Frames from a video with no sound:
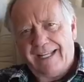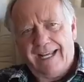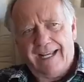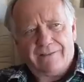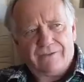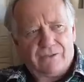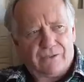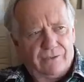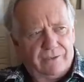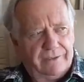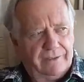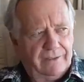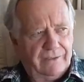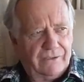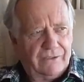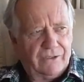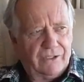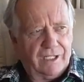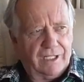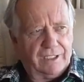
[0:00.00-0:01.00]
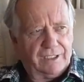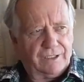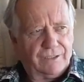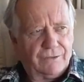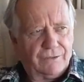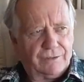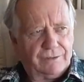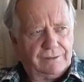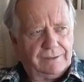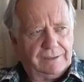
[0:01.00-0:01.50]
to answer in this
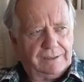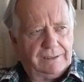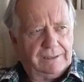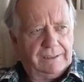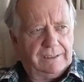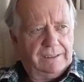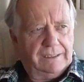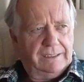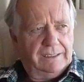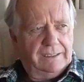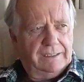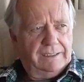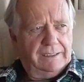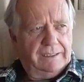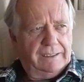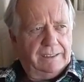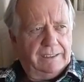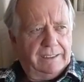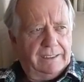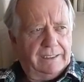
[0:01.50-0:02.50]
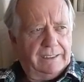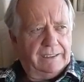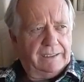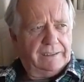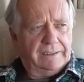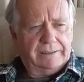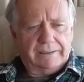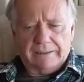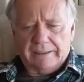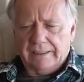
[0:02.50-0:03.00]
challenge,
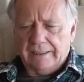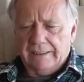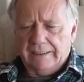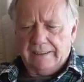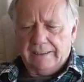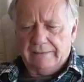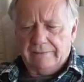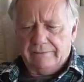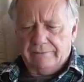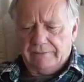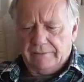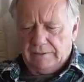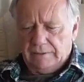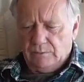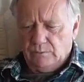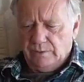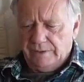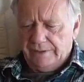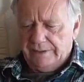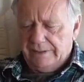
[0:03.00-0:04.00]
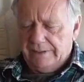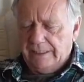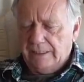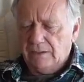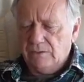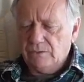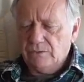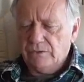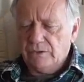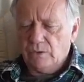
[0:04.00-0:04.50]
and I have written
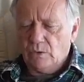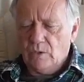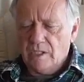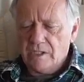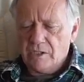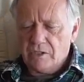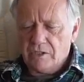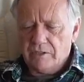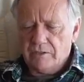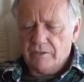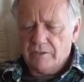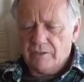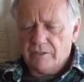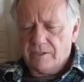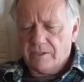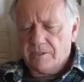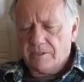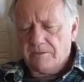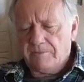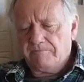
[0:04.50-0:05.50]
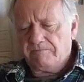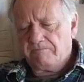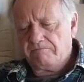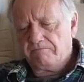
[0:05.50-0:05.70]
down the questions.